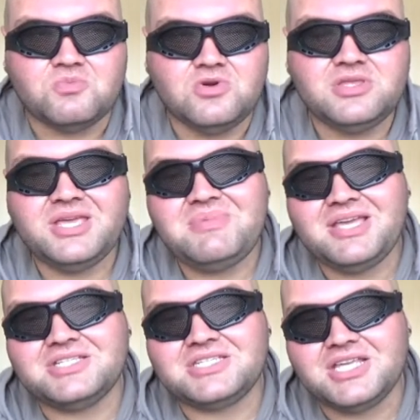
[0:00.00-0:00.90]
Will they
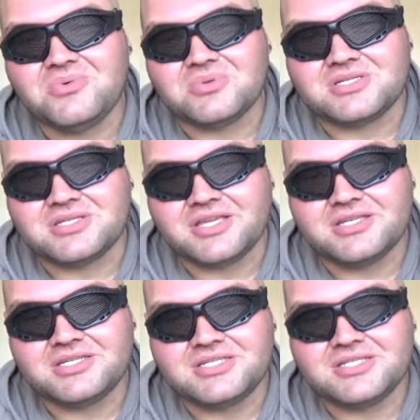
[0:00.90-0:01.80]
make a sequel to
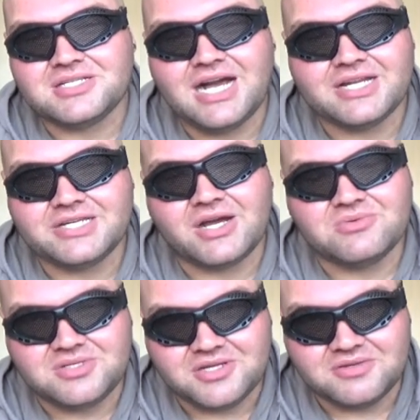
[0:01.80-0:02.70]
this? I
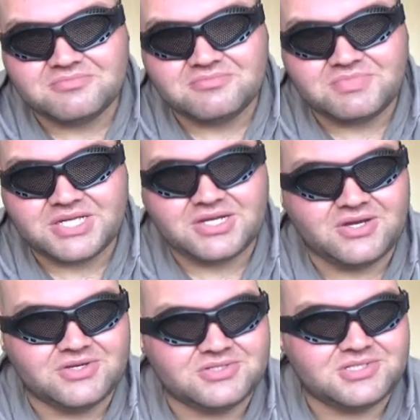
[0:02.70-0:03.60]
doubt it,
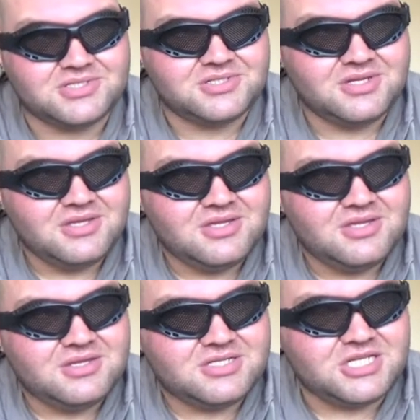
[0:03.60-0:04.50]
because
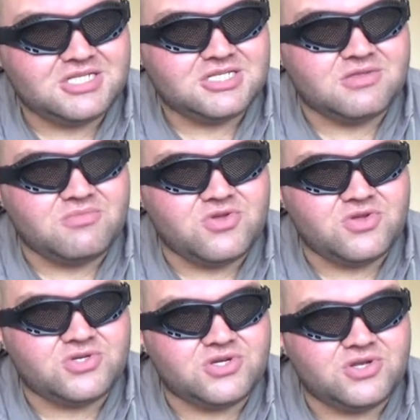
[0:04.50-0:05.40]
since the
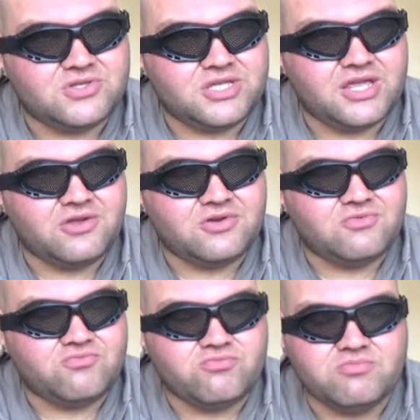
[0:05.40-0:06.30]
merger,
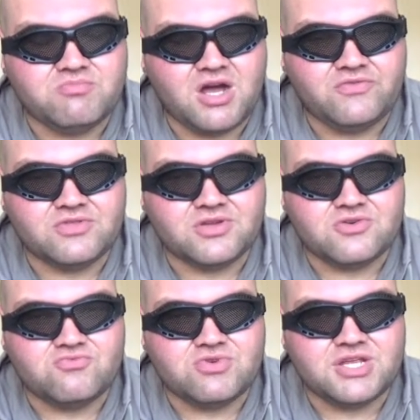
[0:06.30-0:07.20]
Marvel are
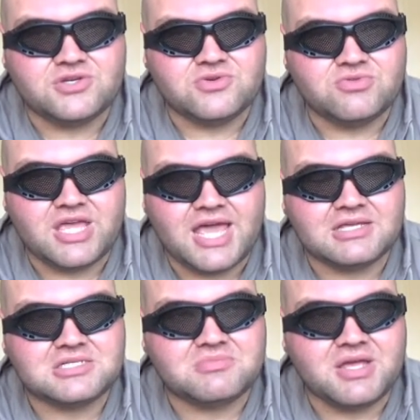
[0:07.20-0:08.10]
going to redo the
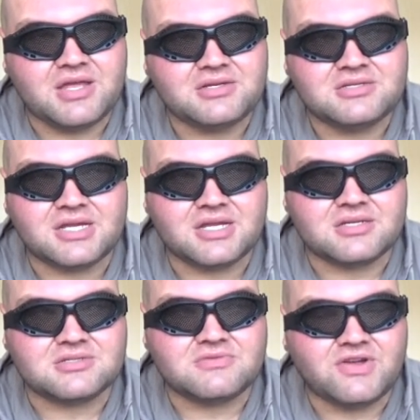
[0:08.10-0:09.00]
X-Men
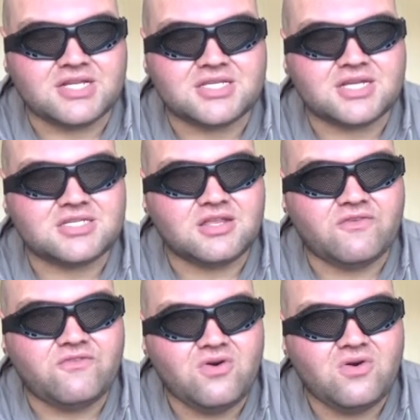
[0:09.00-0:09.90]
and the
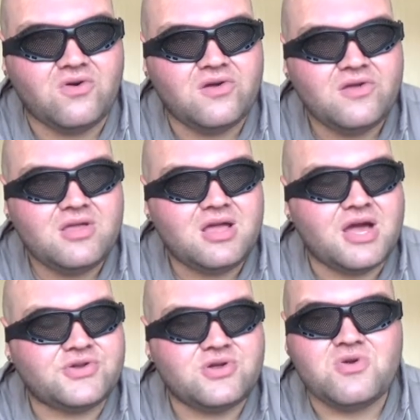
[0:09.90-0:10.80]
Fantastic Four.
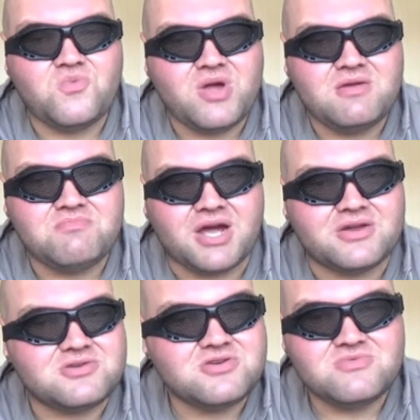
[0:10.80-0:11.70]
I don't know when, but
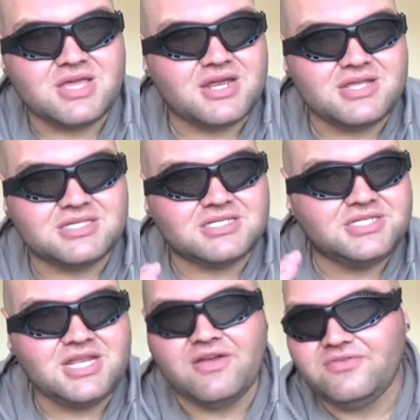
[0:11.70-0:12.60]
I know that it's
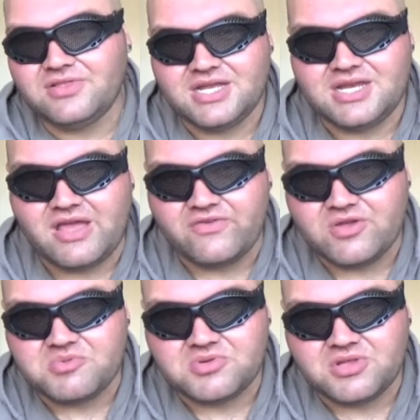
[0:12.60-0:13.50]
definitely
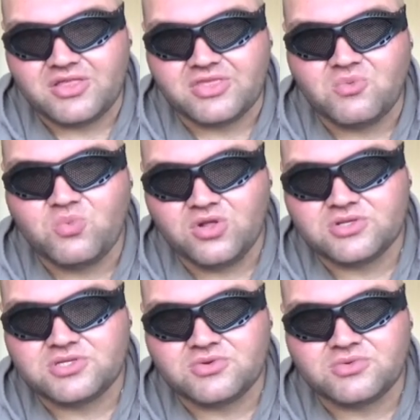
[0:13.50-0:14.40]
inevitable, and they
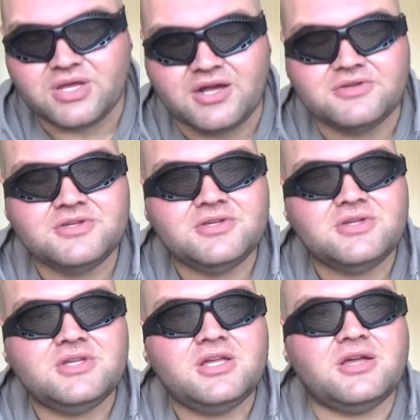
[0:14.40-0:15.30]
will do that.
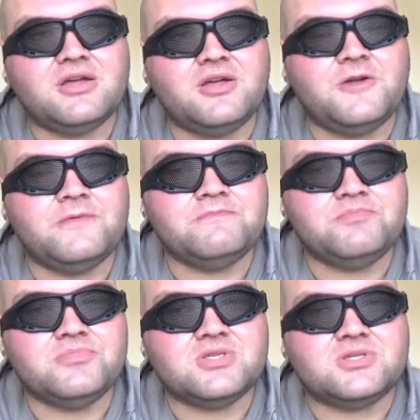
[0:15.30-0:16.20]

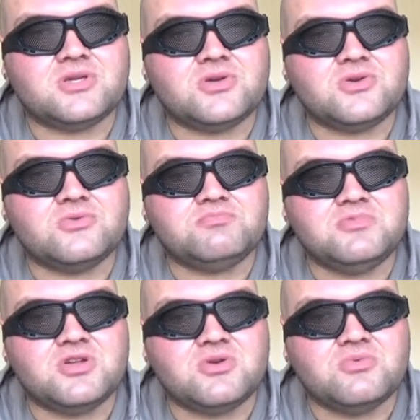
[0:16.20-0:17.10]
So,
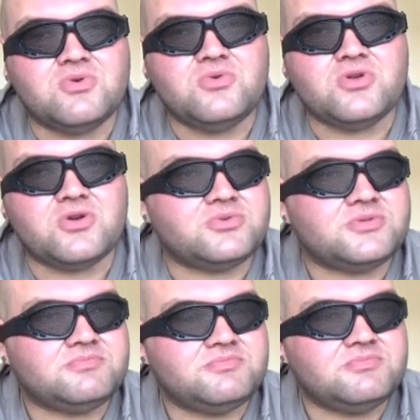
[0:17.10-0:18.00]
you know, who
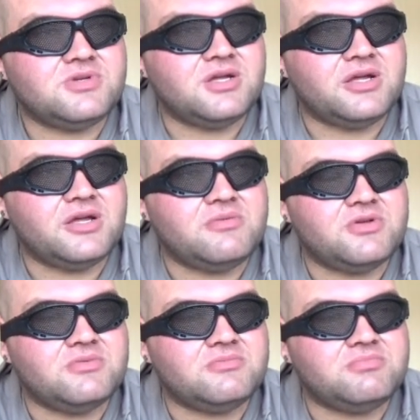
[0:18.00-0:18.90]
knows?
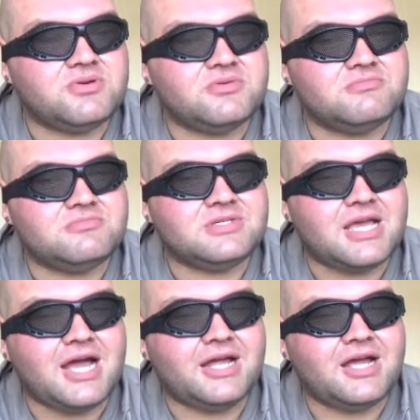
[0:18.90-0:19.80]
But
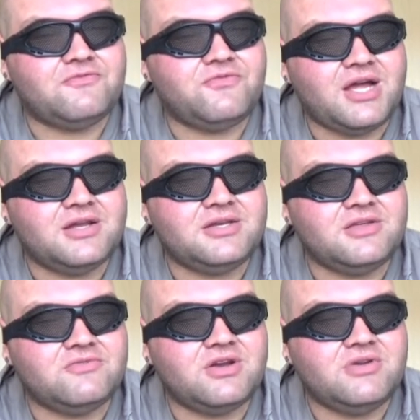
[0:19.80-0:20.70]
yeah, I find
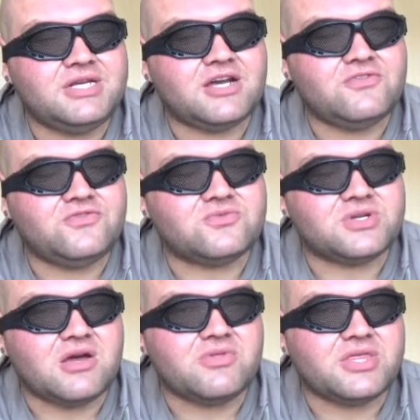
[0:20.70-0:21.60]
it very doubtful
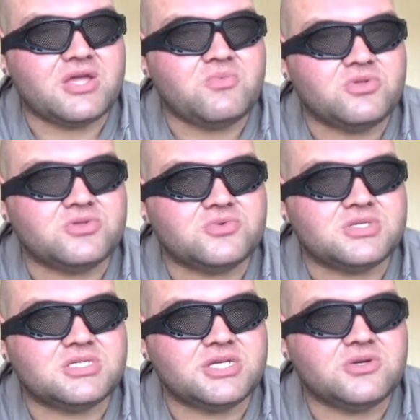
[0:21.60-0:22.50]
now that they will do a
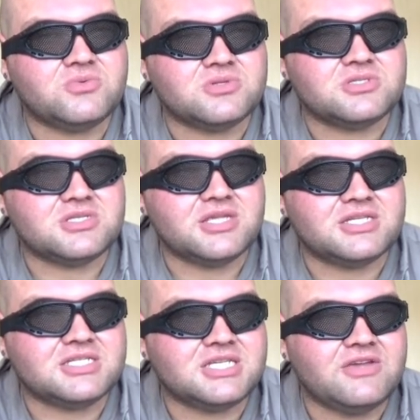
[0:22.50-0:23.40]
sequel to
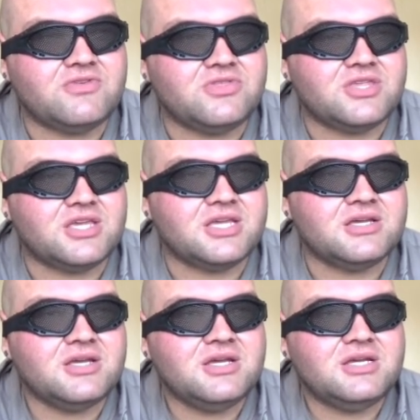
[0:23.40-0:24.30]
this, given
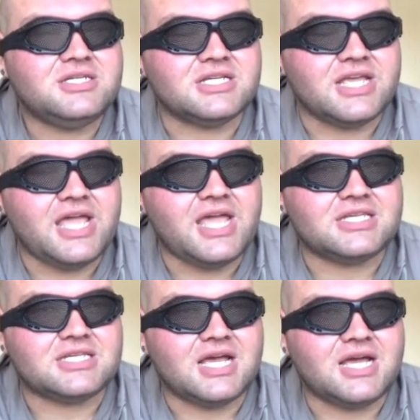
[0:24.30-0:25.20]
the delay
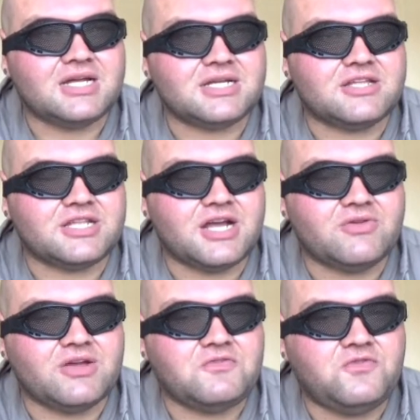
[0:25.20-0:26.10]
it's had and
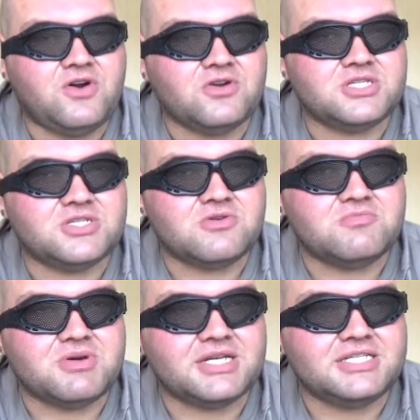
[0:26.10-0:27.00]
now that Fox is
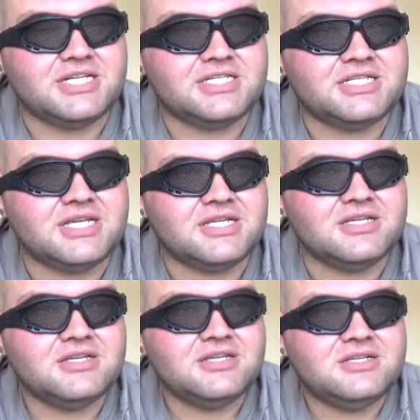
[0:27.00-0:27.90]
owned by
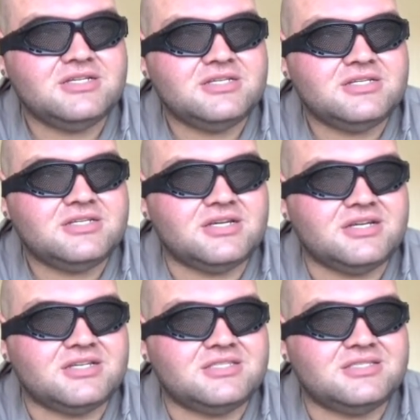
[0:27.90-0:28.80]
Disney.
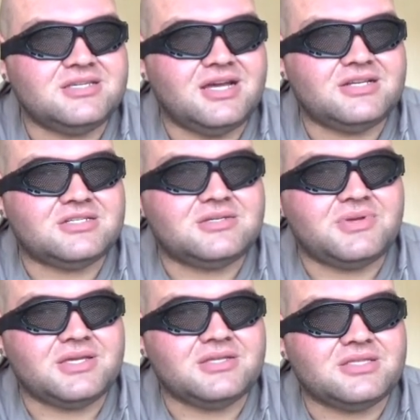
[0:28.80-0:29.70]
I just
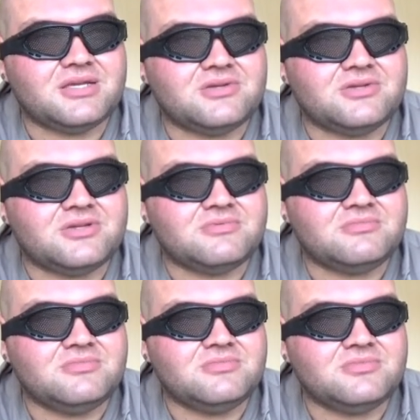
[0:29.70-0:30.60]
think they're gonna,
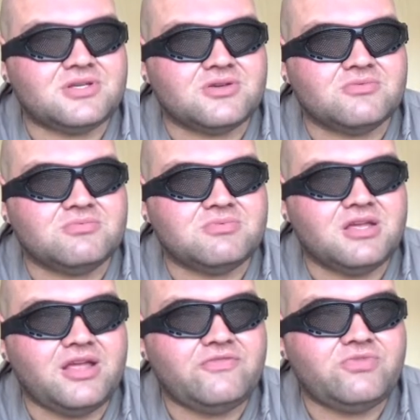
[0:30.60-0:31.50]
you know,
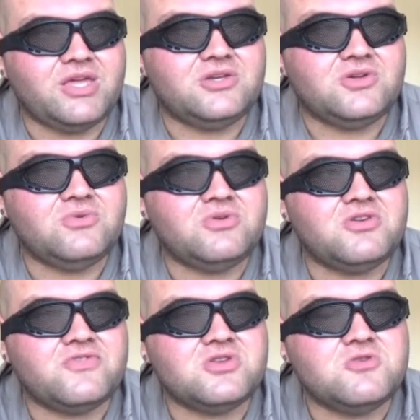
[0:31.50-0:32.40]
if they do
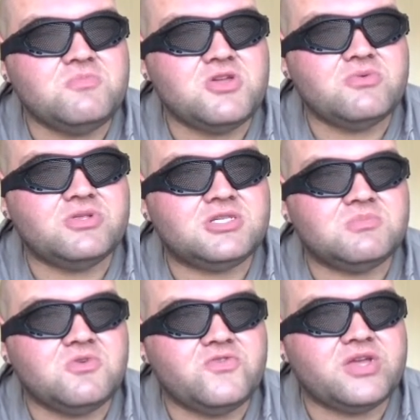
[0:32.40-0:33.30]
another New Mutants
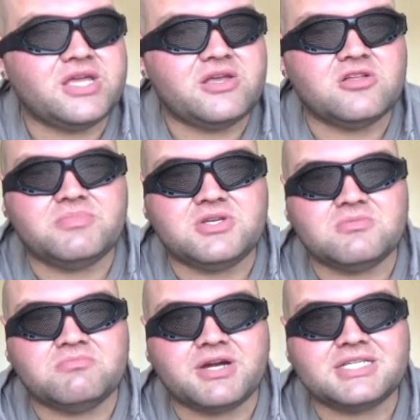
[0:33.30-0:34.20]
movie, it'll be
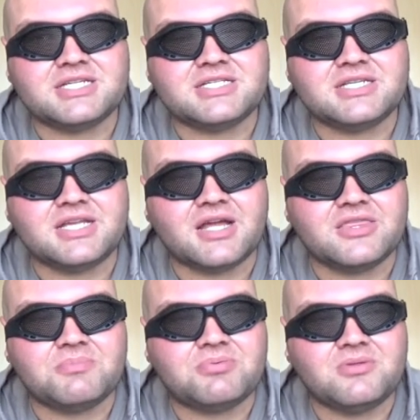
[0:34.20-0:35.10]
done by Disney
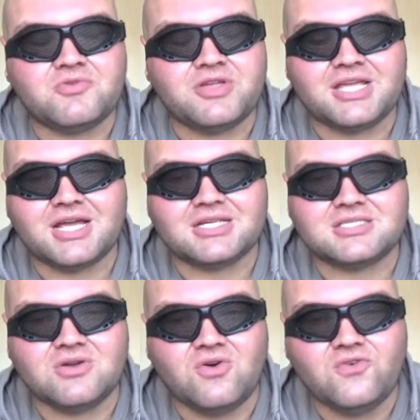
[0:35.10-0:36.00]
and they'll probably
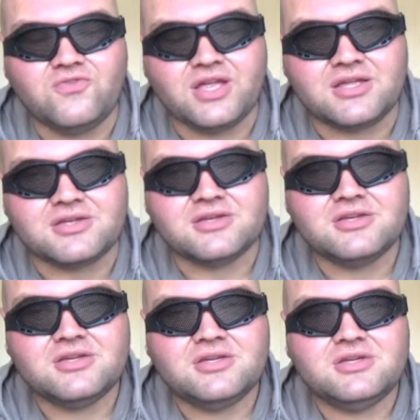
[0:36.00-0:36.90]
recast the whole thing.
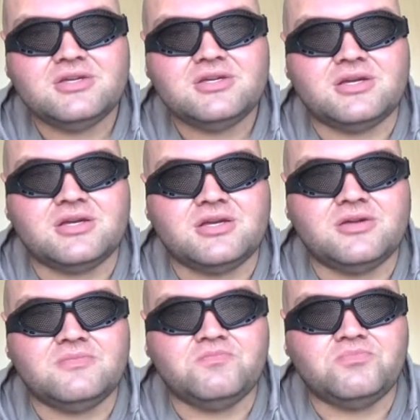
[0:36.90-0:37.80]

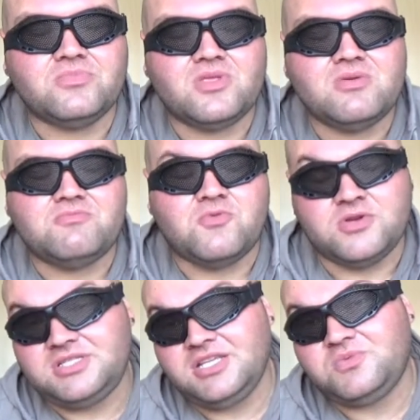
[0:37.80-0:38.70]

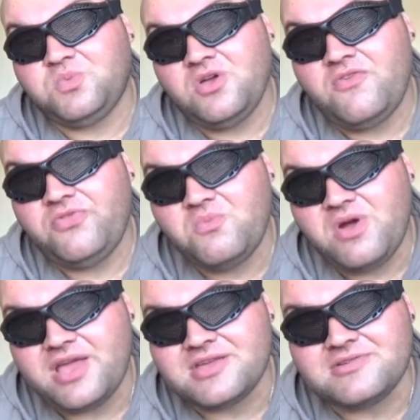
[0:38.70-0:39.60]
Was this worth the
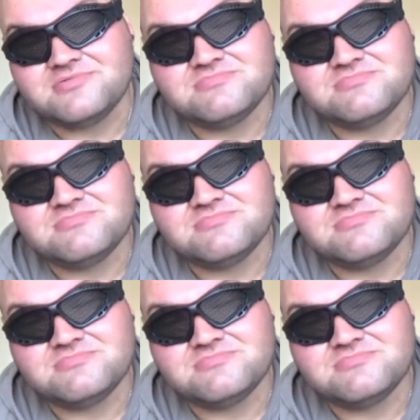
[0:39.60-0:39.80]
wait?